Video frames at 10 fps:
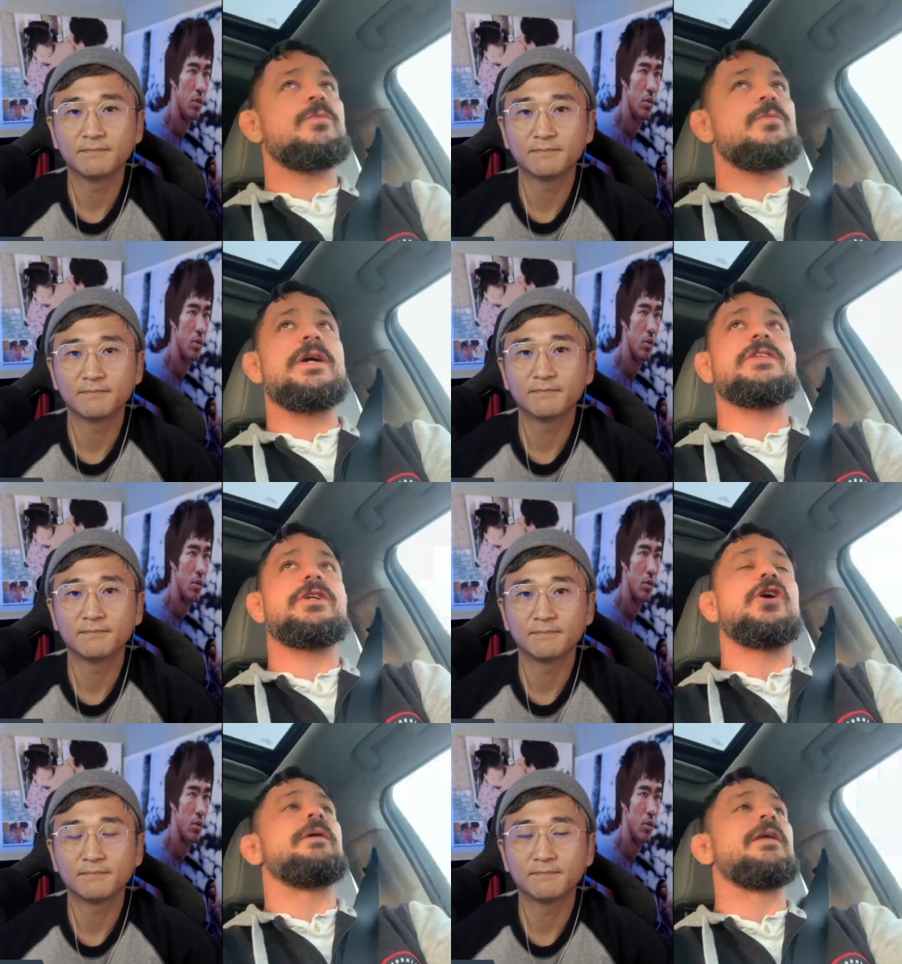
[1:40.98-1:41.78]
Speaker 1: some ways to
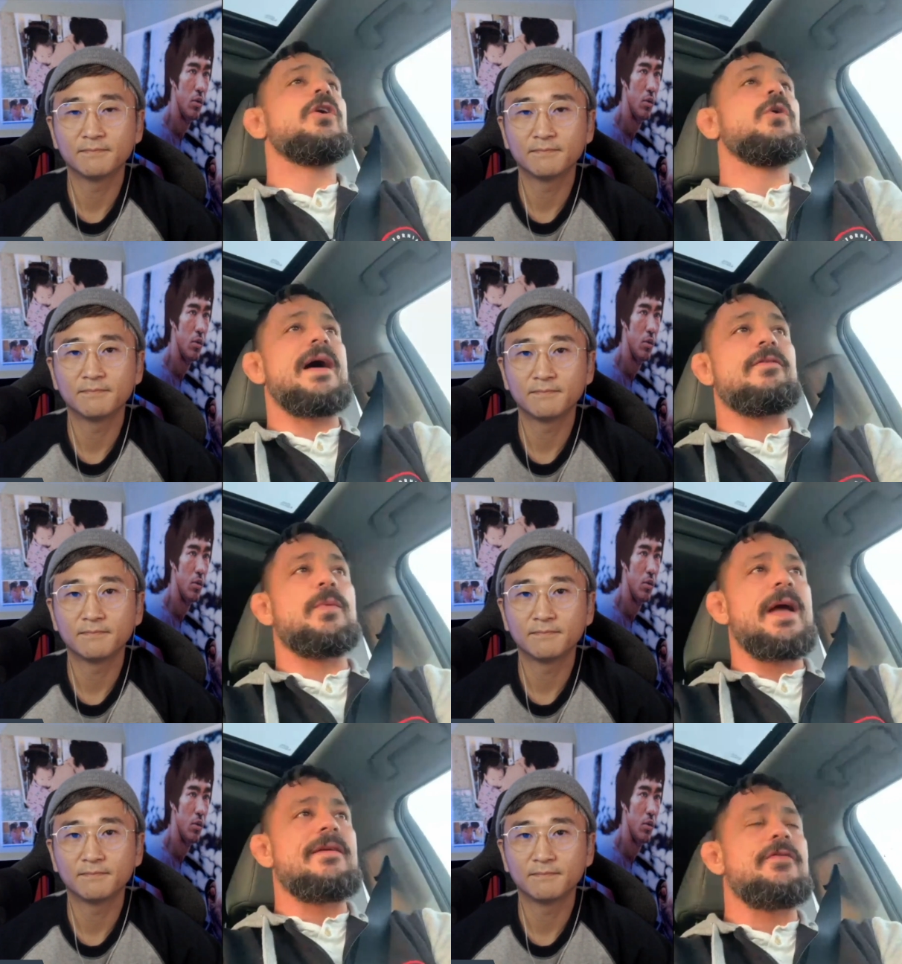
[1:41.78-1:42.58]
go. But we have
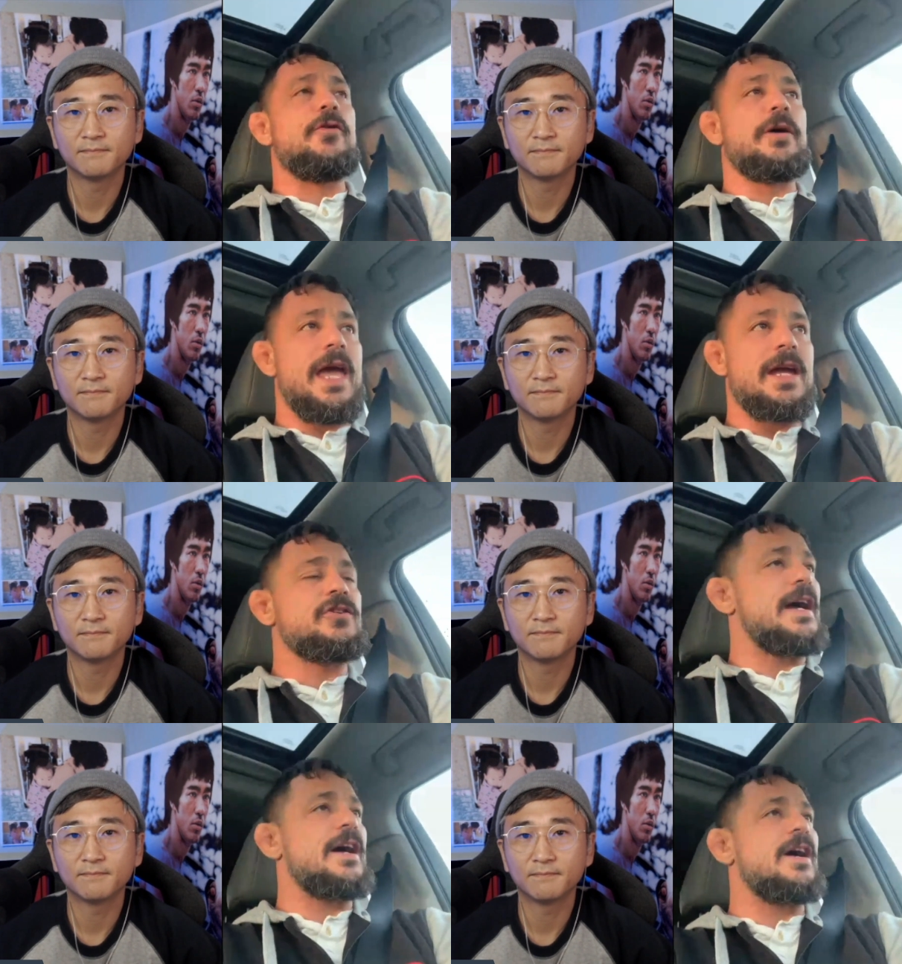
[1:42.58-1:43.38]
we have a full
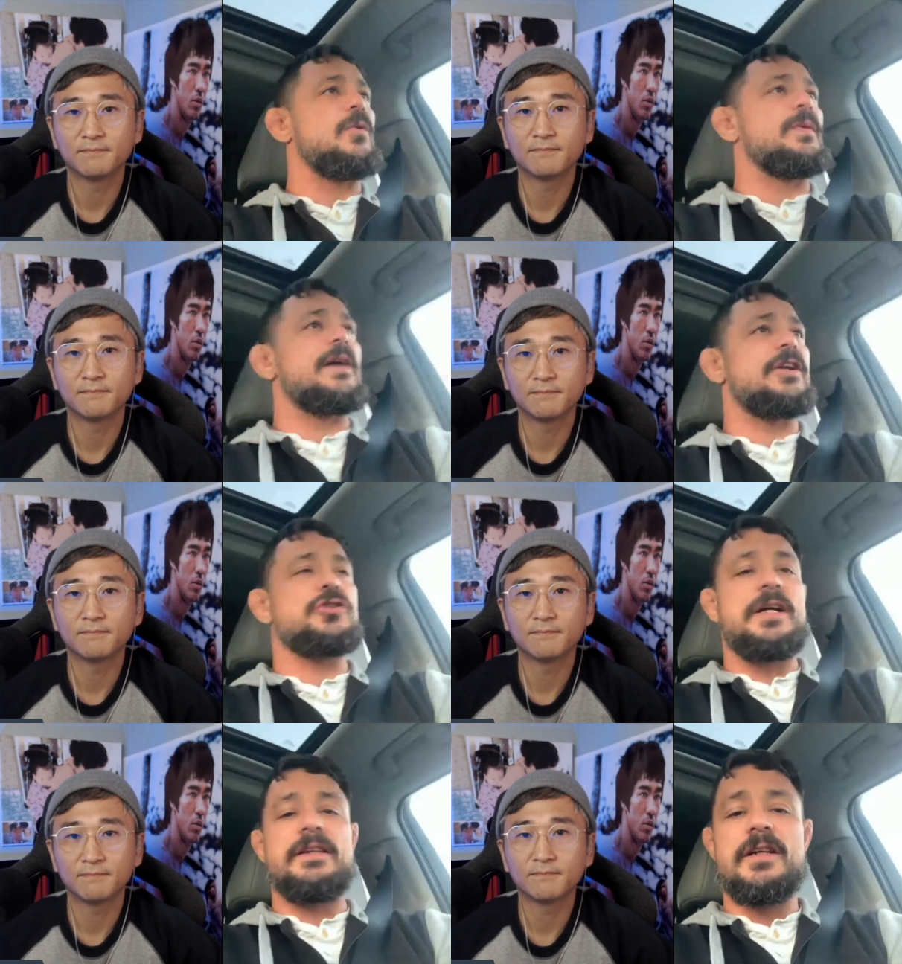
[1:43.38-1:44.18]
cage now. We've got a
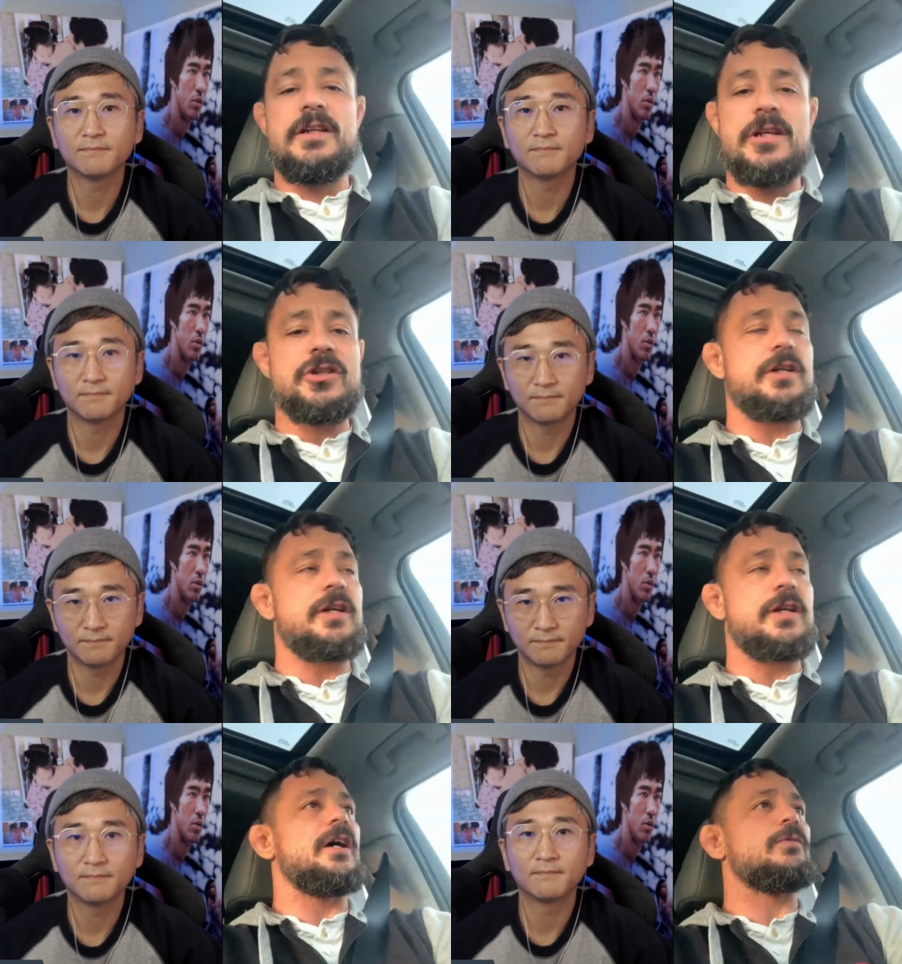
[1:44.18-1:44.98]
strength and
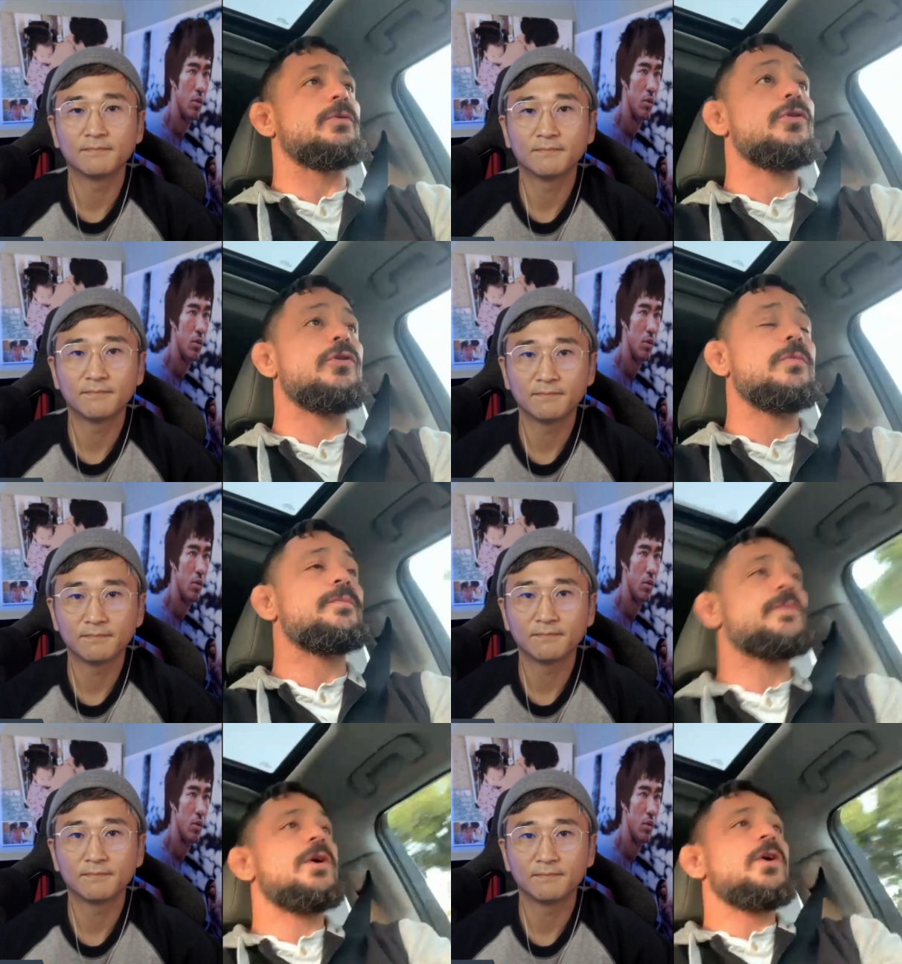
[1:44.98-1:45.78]
conditioning uh, room.
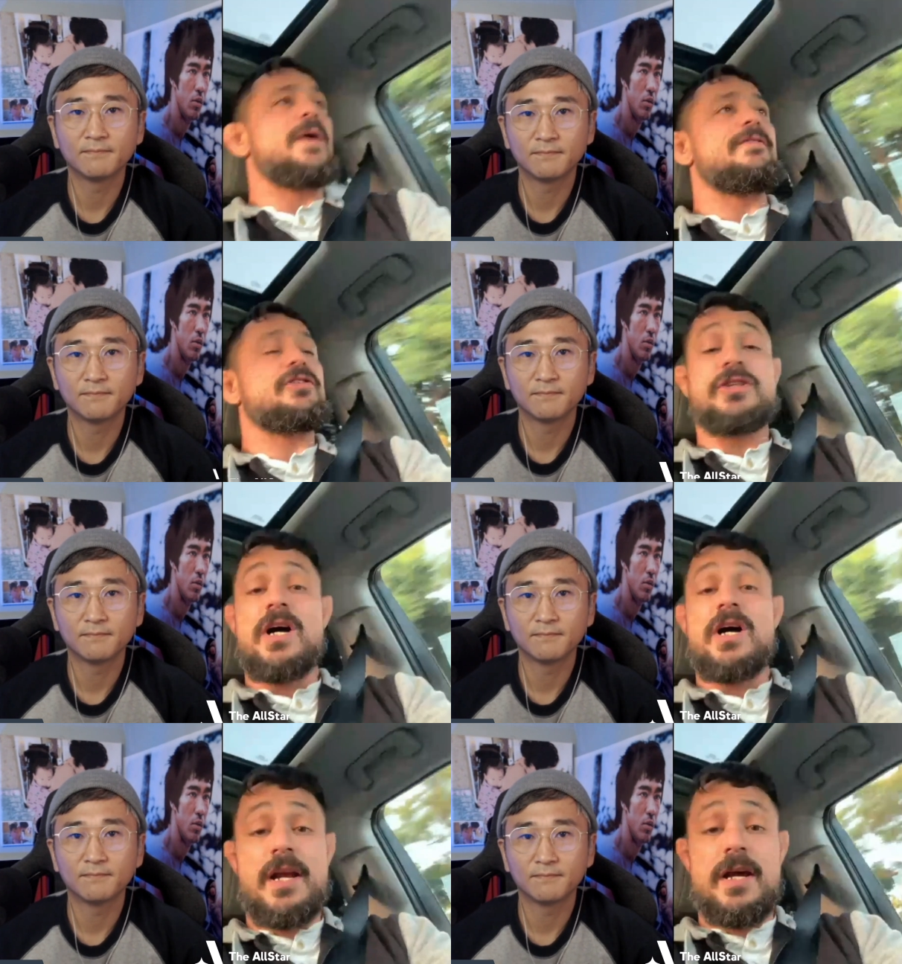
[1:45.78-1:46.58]
We have a
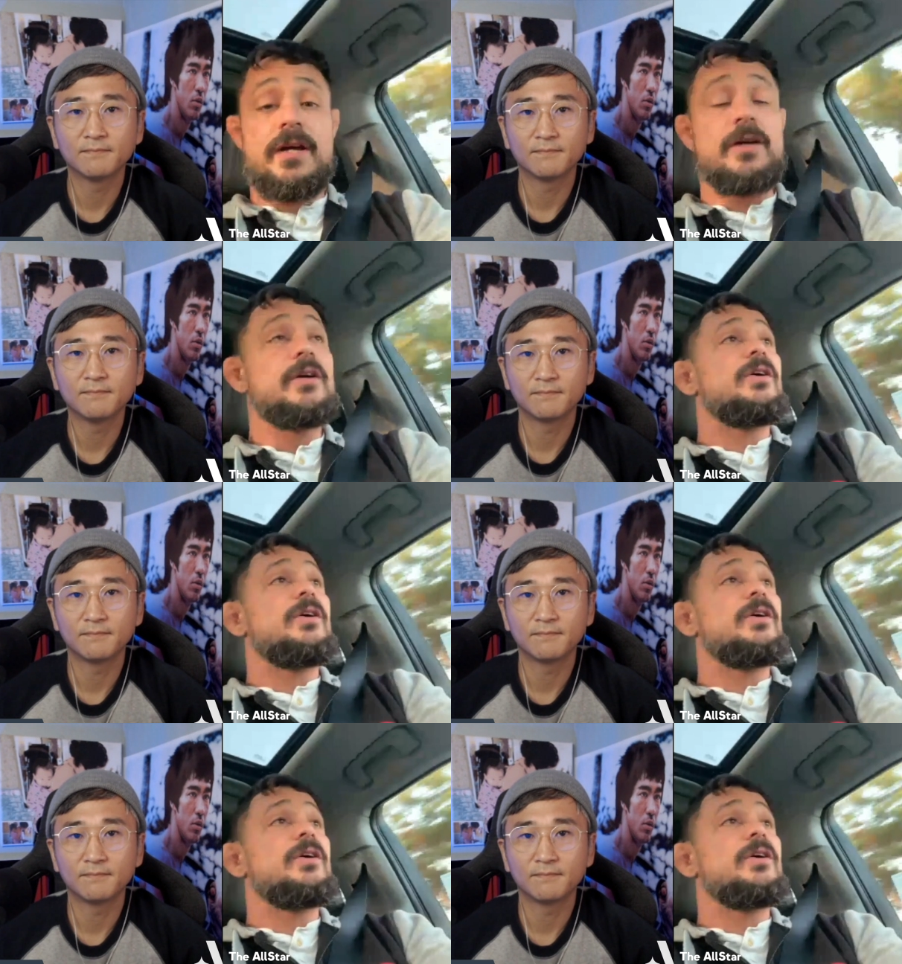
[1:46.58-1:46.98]
sauna.